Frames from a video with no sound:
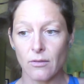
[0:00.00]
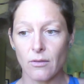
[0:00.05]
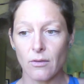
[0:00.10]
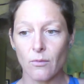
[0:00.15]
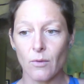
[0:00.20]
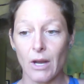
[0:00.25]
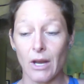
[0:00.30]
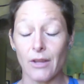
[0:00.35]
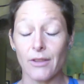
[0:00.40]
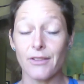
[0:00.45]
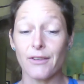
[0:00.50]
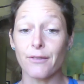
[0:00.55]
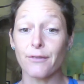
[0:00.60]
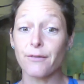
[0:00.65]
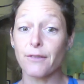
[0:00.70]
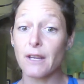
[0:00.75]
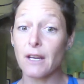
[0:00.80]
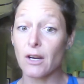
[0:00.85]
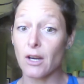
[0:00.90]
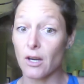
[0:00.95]
well, the
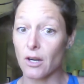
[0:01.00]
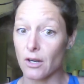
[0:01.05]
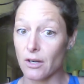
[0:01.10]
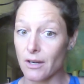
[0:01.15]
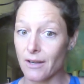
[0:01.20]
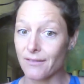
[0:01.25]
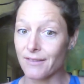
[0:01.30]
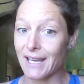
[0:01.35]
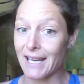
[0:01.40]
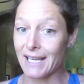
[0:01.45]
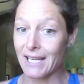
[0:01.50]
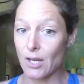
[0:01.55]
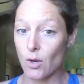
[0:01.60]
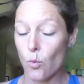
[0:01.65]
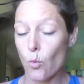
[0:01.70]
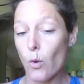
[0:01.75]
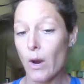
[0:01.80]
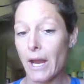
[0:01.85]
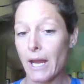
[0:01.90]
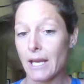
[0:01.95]
fear of gaining
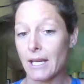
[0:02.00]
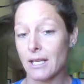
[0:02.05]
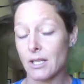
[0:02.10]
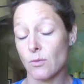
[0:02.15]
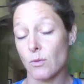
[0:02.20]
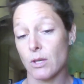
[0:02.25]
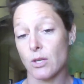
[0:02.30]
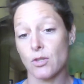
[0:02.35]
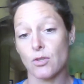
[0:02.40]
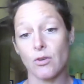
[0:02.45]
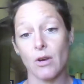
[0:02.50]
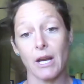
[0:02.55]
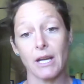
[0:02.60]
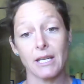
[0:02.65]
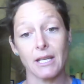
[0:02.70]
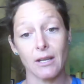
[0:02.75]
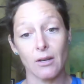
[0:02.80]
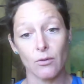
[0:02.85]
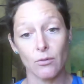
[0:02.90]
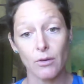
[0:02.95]
weight is what you're trying to
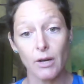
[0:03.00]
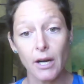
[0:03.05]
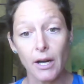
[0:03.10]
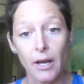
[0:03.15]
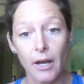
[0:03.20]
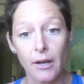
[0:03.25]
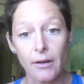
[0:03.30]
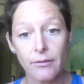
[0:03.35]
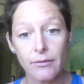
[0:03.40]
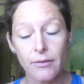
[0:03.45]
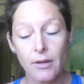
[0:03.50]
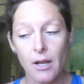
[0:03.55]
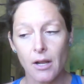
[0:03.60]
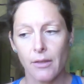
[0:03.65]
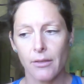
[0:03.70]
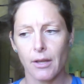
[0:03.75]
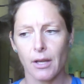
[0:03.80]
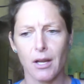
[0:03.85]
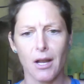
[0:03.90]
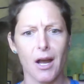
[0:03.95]
get rid of.
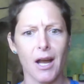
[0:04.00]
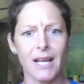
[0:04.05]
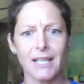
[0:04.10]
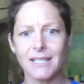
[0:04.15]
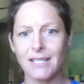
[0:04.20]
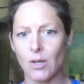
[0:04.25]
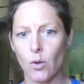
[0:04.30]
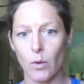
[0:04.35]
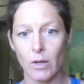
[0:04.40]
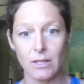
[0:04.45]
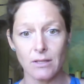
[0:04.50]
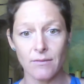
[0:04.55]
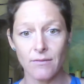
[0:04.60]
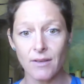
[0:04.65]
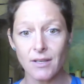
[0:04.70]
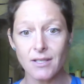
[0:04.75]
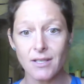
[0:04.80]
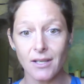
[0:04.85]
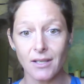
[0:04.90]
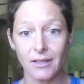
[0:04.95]
The consequence
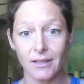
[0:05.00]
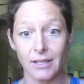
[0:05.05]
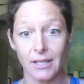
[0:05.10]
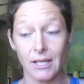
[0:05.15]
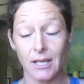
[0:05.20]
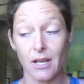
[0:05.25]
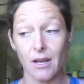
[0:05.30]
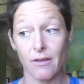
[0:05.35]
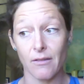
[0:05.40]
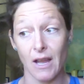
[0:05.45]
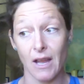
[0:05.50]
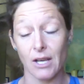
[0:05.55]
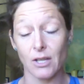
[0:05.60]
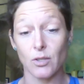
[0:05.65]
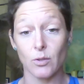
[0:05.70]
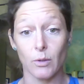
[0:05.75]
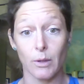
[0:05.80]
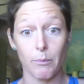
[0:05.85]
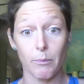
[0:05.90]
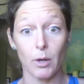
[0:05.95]
physically of
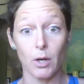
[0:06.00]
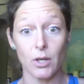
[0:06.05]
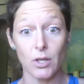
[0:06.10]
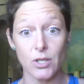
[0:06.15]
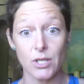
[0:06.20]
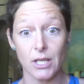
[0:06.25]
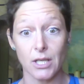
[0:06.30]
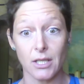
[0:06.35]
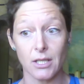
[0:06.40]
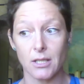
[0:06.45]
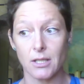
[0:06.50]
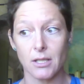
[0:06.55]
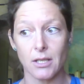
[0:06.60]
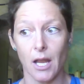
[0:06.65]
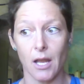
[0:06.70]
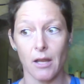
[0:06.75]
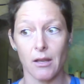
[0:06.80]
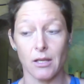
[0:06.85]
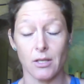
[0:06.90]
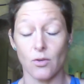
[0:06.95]
actually purging is
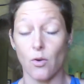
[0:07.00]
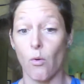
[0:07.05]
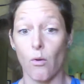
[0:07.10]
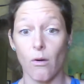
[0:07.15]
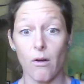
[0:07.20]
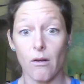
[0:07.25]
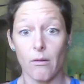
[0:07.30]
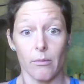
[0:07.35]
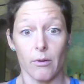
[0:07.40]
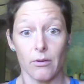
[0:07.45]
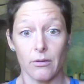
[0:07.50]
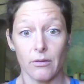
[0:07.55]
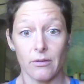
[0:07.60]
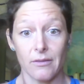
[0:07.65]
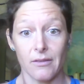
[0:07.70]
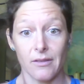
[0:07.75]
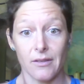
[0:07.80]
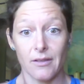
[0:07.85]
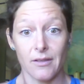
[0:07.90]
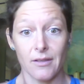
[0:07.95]
horrible,
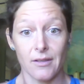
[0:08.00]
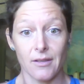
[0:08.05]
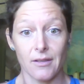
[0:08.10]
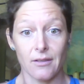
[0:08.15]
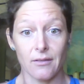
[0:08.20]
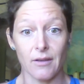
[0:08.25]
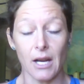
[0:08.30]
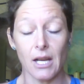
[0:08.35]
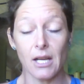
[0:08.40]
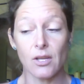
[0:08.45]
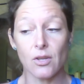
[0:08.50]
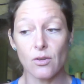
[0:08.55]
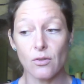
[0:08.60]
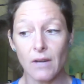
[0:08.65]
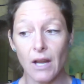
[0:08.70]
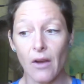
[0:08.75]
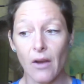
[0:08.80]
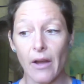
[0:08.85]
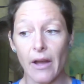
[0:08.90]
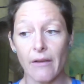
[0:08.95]
right? You
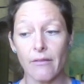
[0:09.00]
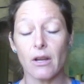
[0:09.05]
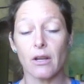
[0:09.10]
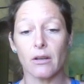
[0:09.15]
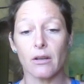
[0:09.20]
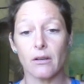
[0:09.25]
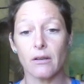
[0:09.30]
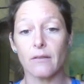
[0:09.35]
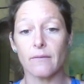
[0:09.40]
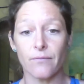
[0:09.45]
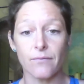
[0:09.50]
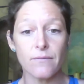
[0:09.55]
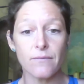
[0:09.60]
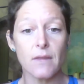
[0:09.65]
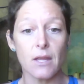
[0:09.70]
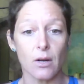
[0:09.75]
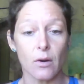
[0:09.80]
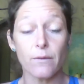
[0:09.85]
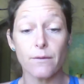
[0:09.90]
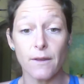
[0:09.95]
now have
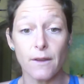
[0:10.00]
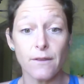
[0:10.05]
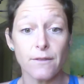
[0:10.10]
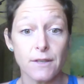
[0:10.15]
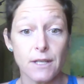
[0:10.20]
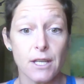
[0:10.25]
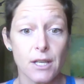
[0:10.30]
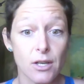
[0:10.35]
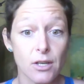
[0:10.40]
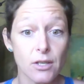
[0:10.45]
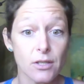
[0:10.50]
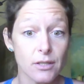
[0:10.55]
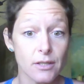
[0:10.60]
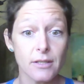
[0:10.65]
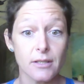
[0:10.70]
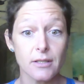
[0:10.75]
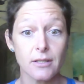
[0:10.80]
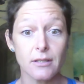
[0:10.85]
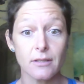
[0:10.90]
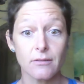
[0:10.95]
50 years,
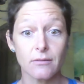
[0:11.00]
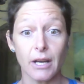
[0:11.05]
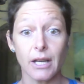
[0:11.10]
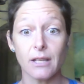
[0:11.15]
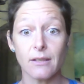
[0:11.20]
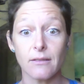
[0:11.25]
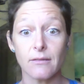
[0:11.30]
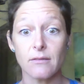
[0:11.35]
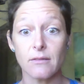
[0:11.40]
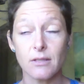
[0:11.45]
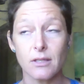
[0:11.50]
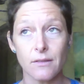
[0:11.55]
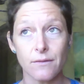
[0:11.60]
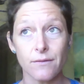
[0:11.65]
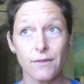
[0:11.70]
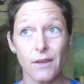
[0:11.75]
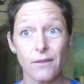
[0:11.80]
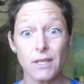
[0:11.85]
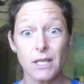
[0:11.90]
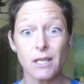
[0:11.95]
right? Is it
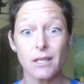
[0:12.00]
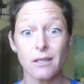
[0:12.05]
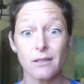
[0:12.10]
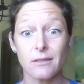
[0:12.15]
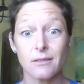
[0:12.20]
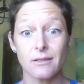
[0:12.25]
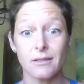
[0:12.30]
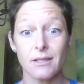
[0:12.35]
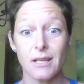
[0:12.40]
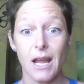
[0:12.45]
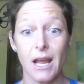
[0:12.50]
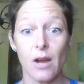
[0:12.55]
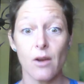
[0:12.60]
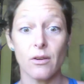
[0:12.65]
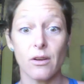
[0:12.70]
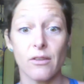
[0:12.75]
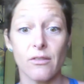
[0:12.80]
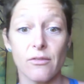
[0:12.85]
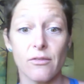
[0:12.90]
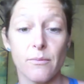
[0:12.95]
50? No,
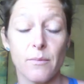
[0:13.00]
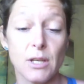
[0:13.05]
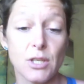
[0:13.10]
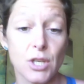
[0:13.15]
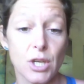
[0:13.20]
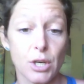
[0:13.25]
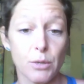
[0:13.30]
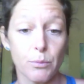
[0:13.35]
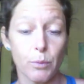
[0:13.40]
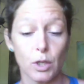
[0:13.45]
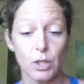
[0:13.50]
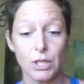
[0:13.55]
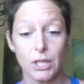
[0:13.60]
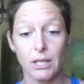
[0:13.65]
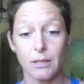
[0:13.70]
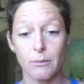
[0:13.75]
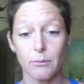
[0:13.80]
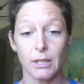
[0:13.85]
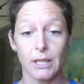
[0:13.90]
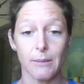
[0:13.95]
of binging and purging
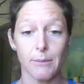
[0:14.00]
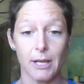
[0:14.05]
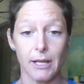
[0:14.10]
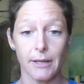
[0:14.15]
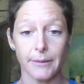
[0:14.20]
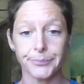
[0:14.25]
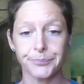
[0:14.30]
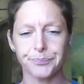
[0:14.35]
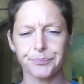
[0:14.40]
and bulimia?